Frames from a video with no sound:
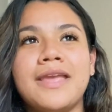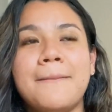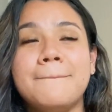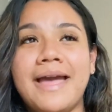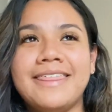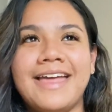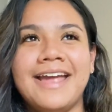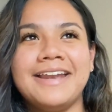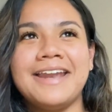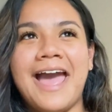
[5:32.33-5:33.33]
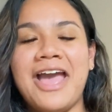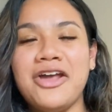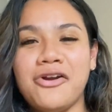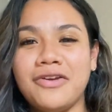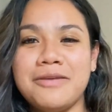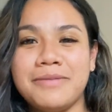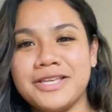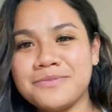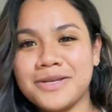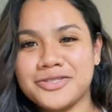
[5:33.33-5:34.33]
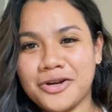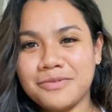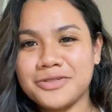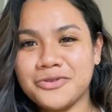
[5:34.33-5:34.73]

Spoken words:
by then I had already placed my Starbucks